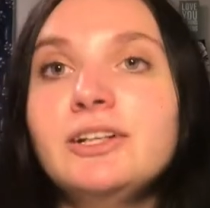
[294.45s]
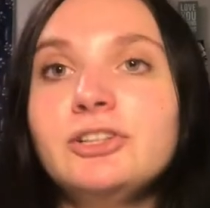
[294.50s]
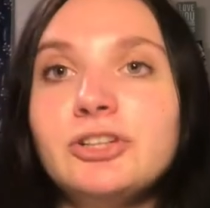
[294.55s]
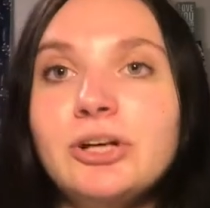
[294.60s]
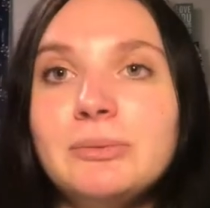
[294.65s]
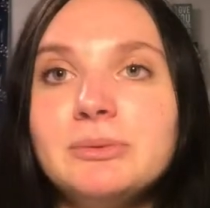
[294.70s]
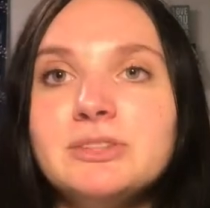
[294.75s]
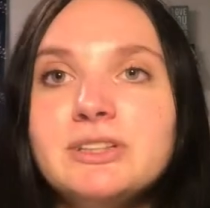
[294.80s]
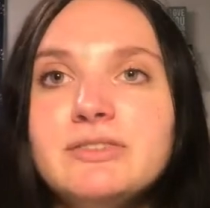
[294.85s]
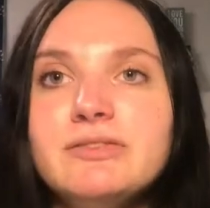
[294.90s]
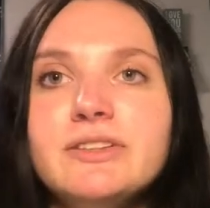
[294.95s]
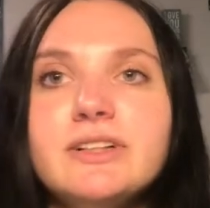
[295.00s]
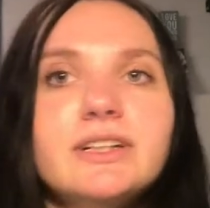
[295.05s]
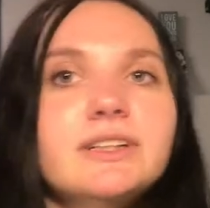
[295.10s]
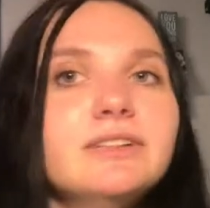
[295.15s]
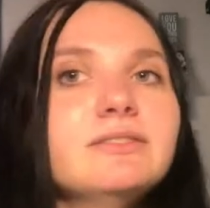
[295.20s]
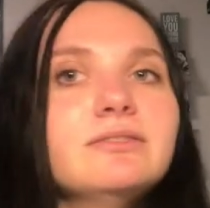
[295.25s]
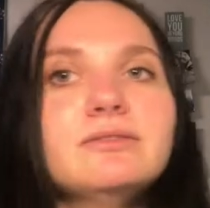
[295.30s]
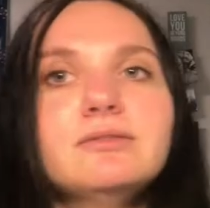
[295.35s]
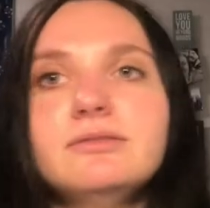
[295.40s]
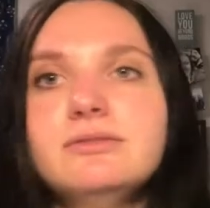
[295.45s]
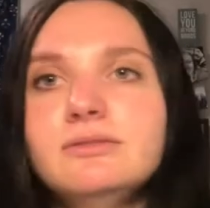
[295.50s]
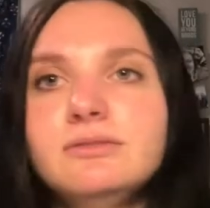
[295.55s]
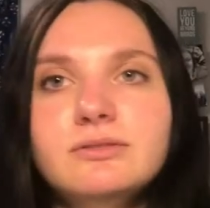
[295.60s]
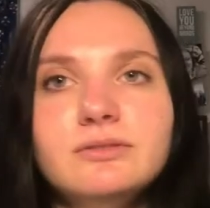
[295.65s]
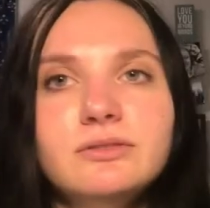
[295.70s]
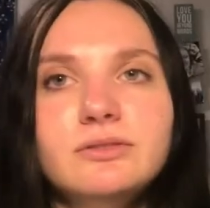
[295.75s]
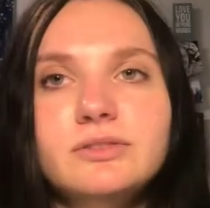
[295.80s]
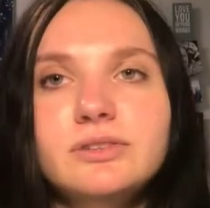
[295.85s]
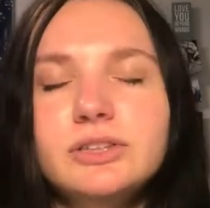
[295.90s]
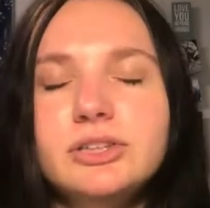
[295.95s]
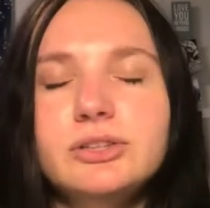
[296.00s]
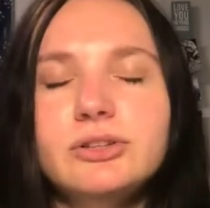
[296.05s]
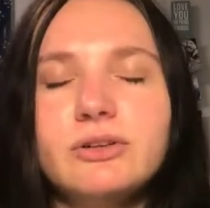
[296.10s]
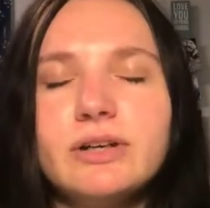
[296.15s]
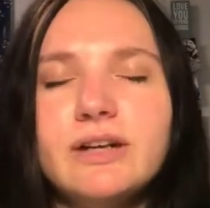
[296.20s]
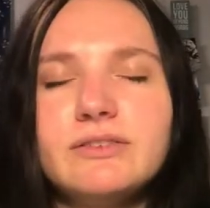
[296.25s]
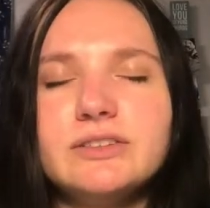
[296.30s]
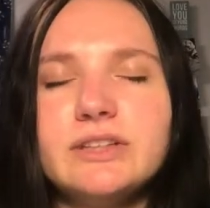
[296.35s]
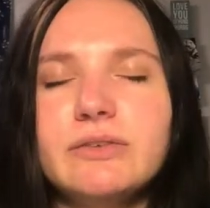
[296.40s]
Drama's not fun. You
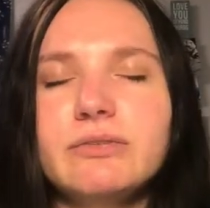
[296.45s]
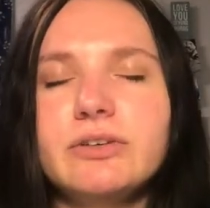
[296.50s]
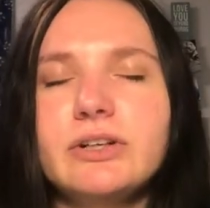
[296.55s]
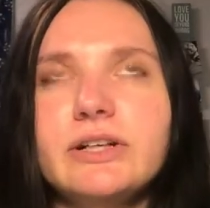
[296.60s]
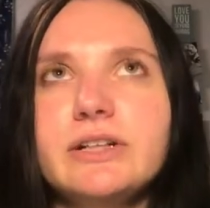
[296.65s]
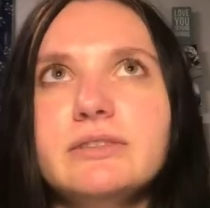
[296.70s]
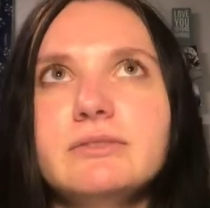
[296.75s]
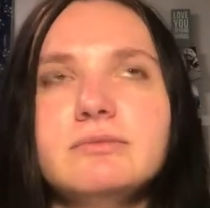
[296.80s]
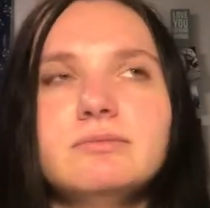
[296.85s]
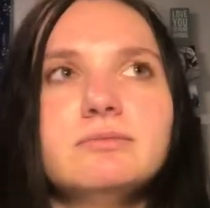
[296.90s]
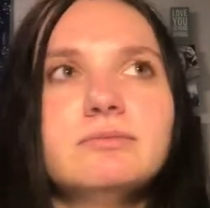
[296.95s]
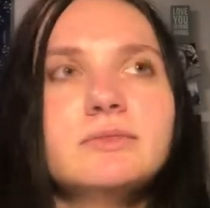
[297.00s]
don't have time for it.